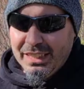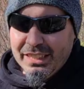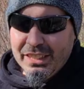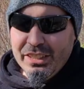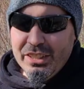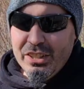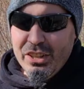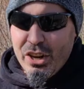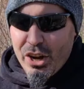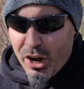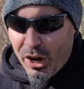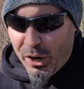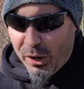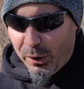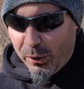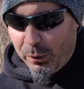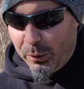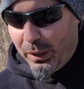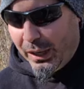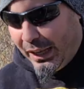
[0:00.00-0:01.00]

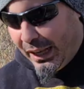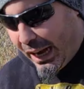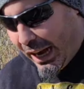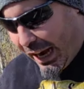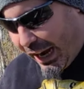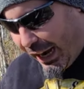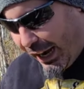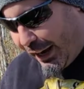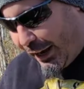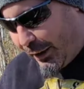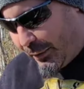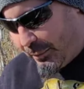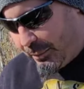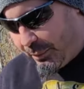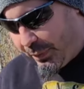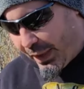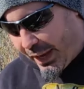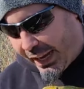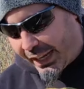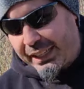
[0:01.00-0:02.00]
No.
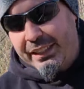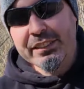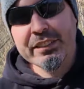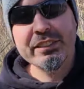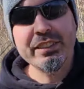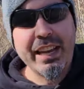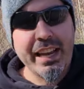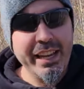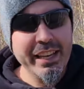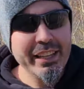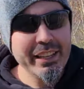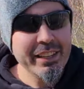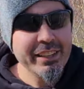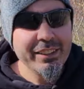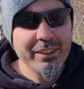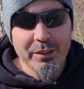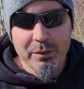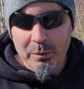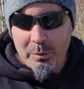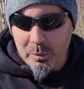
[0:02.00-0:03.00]
I gotta say,
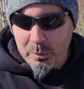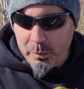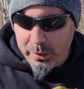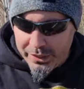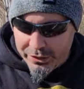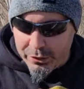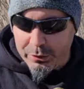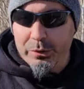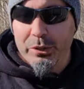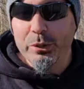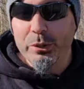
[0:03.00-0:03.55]
we do